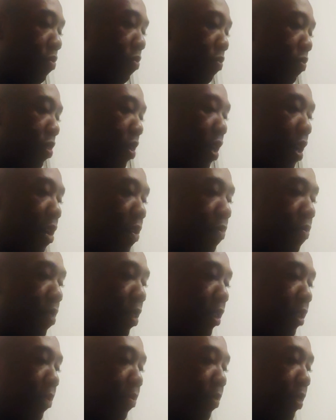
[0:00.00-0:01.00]
would I
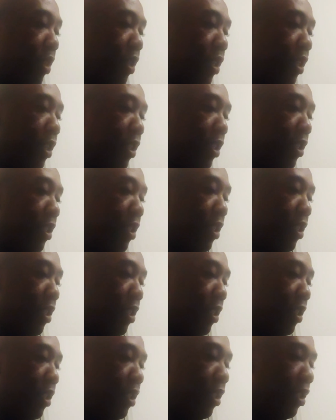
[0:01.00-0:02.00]
recommend
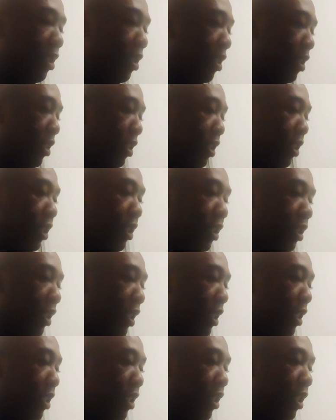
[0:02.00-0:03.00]

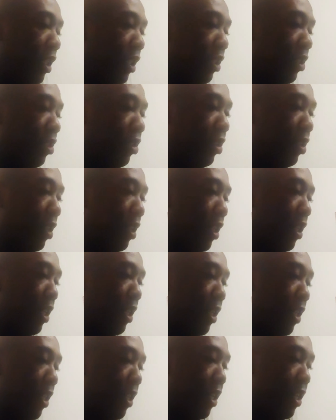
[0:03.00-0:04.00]
getting this?
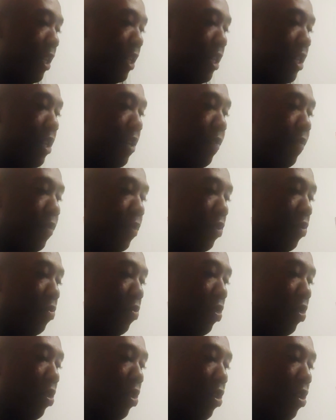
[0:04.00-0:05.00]
if
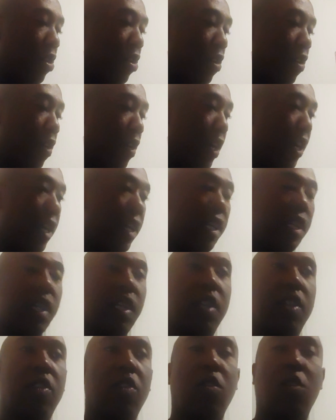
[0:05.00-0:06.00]
you are a
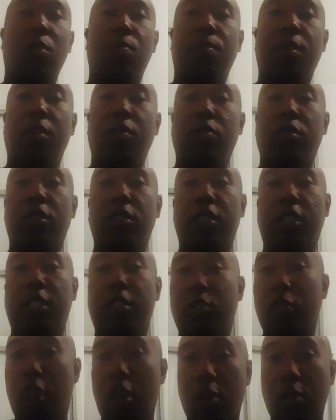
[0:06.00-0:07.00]
car person
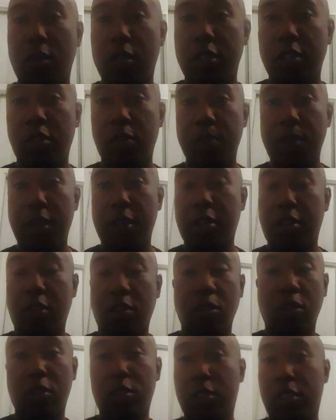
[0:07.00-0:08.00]
and you already know about
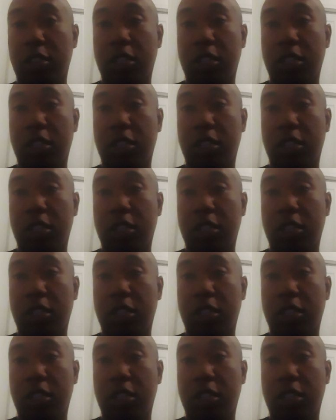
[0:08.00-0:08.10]
cars,